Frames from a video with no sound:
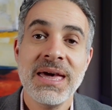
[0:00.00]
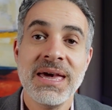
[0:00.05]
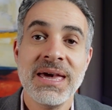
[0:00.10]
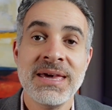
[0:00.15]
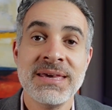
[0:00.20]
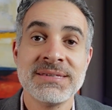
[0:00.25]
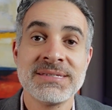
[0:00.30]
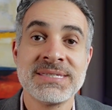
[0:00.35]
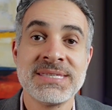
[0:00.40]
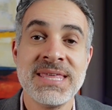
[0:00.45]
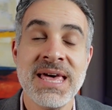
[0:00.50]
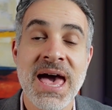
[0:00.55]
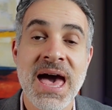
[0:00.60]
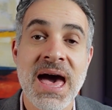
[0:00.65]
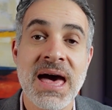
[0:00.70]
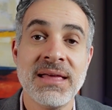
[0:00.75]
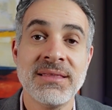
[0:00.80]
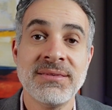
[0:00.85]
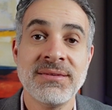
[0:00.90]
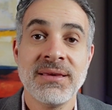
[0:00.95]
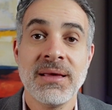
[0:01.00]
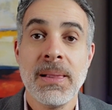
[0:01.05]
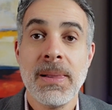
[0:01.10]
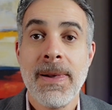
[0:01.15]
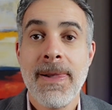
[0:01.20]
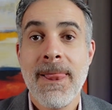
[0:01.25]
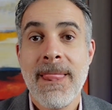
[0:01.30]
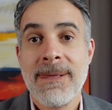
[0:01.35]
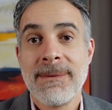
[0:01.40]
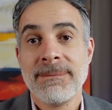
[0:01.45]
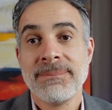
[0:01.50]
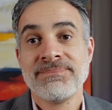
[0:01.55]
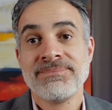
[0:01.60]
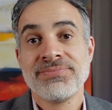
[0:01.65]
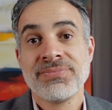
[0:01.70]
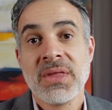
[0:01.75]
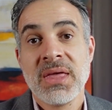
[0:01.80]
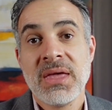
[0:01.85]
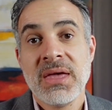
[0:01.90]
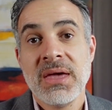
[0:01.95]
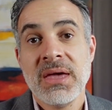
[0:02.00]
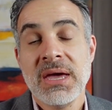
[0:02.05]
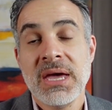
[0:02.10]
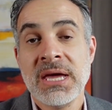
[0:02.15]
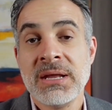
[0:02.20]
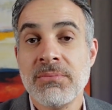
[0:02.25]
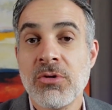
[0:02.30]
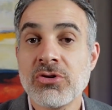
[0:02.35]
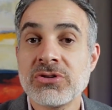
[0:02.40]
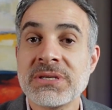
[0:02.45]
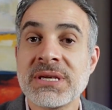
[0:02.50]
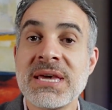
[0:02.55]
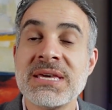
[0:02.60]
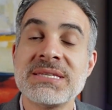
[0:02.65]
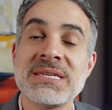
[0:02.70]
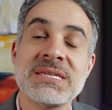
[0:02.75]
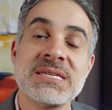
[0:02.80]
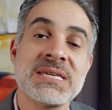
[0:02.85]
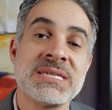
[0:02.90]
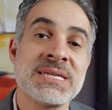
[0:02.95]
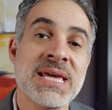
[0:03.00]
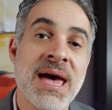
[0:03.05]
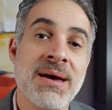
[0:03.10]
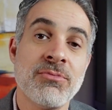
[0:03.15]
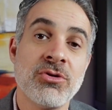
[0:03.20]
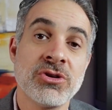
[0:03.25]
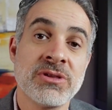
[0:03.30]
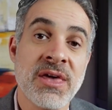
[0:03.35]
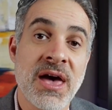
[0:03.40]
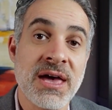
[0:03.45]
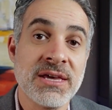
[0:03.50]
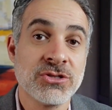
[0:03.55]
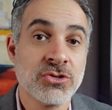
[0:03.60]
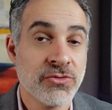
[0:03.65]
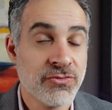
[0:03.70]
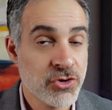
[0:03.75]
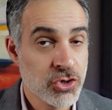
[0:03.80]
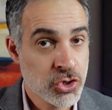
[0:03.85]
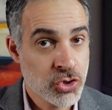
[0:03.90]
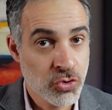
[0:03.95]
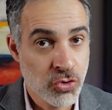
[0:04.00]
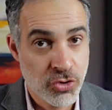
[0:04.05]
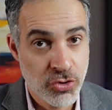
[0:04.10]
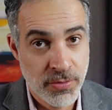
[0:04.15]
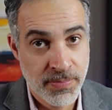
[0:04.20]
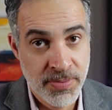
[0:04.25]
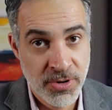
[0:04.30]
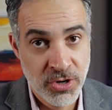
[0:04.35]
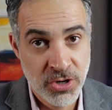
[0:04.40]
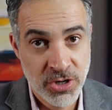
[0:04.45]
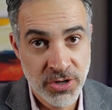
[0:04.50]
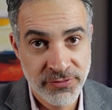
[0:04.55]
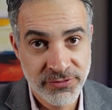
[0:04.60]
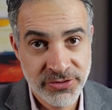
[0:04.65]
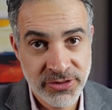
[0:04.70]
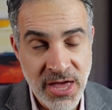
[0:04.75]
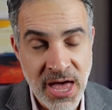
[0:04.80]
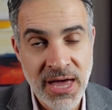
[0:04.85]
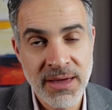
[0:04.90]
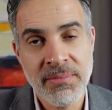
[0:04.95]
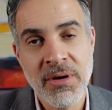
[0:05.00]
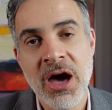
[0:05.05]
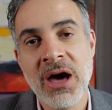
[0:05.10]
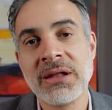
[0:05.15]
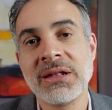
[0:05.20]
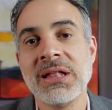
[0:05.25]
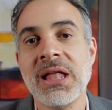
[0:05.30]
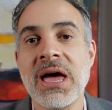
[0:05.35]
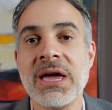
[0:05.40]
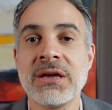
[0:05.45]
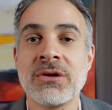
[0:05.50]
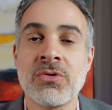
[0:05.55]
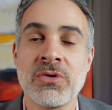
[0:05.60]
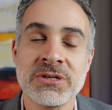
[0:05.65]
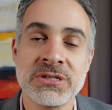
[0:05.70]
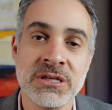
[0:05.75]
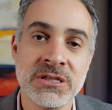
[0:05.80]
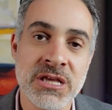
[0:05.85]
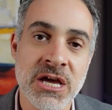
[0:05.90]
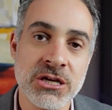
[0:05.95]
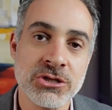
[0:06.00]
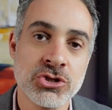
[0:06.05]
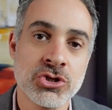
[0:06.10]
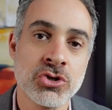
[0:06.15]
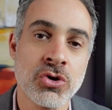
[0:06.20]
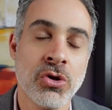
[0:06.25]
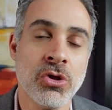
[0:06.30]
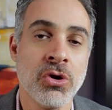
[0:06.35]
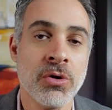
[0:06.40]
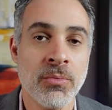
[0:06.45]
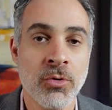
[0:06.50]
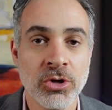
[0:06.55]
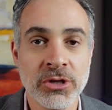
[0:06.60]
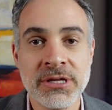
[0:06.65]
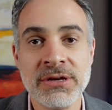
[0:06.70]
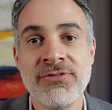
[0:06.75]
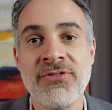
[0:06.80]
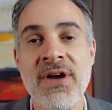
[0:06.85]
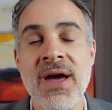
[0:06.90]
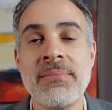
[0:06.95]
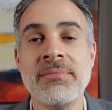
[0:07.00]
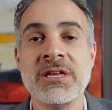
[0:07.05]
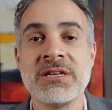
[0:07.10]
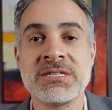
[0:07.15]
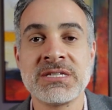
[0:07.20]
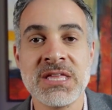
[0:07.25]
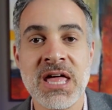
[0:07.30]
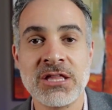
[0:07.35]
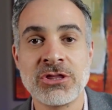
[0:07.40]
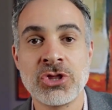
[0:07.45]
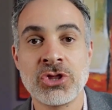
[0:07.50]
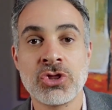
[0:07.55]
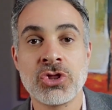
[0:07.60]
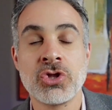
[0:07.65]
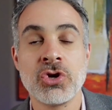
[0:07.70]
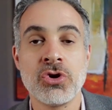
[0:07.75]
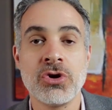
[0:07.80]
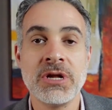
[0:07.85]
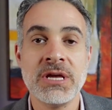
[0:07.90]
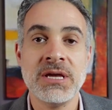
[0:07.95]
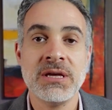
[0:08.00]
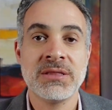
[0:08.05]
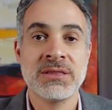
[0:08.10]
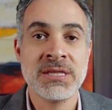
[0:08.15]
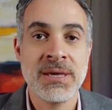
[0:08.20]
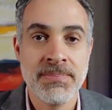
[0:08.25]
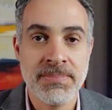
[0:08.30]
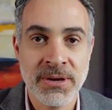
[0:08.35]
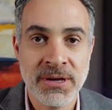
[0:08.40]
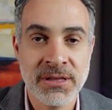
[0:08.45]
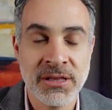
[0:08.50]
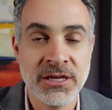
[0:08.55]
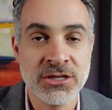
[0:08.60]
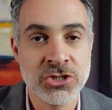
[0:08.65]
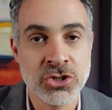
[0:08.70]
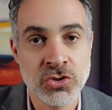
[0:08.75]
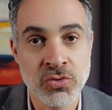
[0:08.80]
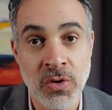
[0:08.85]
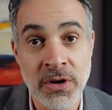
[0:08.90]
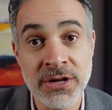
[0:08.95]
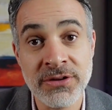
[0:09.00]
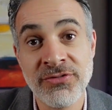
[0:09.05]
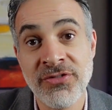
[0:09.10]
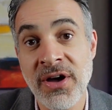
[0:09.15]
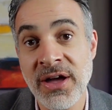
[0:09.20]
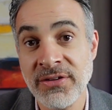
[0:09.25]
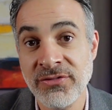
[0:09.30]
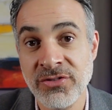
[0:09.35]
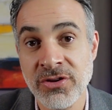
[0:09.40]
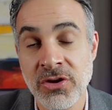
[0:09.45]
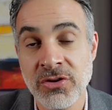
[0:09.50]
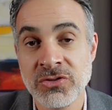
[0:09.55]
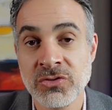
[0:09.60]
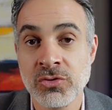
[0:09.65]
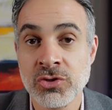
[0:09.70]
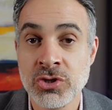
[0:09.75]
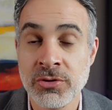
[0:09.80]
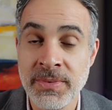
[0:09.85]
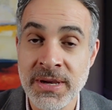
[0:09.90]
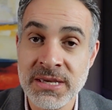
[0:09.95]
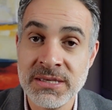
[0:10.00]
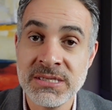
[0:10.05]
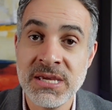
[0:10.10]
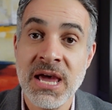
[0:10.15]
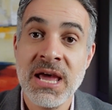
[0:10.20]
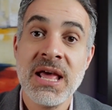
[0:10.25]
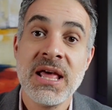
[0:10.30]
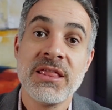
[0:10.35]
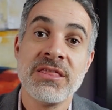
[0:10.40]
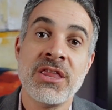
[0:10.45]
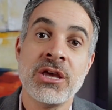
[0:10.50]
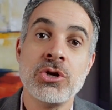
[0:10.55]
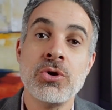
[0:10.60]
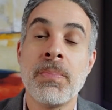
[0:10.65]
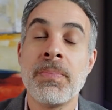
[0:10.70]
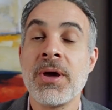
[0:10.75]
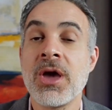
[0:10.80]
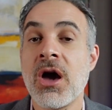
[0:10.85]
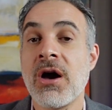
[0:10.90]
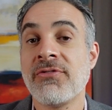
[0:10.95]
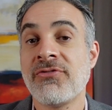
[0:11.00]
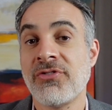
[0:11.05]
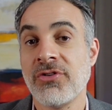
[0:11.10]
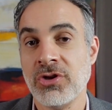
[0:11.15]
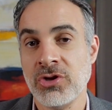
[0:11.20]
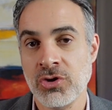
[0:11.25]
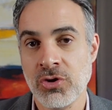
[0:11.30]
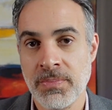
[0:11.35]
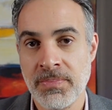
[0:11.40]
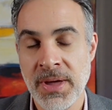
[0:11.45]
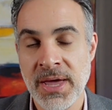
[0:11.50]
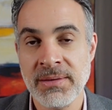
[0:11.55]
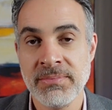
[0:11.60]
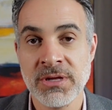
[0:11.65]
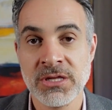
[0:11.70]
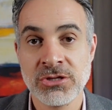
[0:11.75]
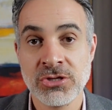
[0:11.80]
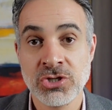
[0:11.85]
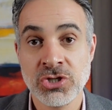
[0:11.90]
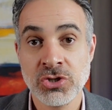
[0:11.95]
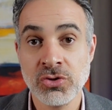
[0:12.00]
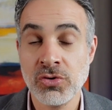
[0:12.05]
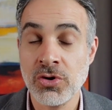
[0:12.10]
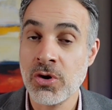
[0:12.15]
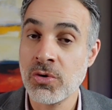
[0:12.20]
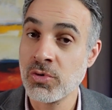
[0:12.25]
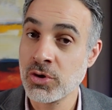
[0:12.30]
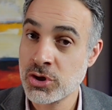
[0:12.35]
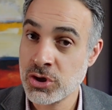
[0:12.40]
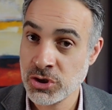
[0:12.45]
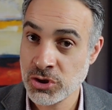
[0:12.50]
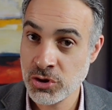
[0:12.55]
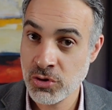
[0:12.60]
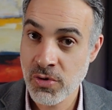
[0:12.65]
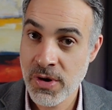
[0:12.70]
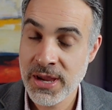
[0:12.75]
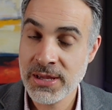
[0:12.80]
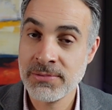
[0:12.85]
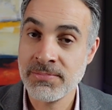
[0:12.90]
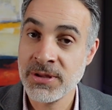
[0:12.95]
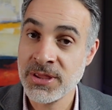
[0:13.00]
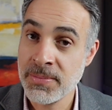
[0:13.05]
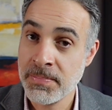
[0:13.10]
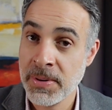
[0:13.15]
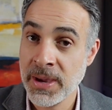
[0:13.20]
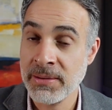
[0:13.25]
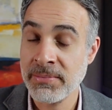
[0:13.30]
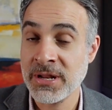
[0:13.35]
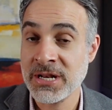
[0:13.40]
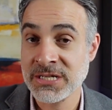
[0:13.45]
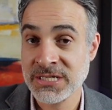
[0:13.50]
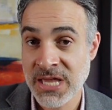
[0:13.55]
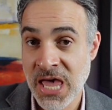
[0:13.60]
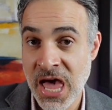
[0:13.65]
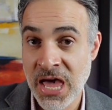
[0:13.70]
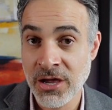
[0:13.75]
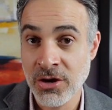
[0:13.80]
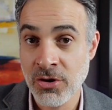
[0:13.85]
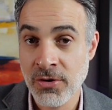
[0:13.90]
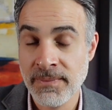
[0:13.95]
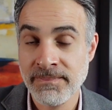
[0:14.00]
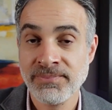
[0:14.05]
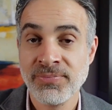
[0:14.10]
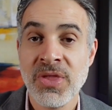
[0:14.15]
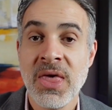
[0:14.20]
is that in most cases, it's amortized over a shorter period of time. Unlike residential or multifamily, it's not 30, typically it's 25 years, which means that you pay off your payment sooner, which is great, but the payment is higher.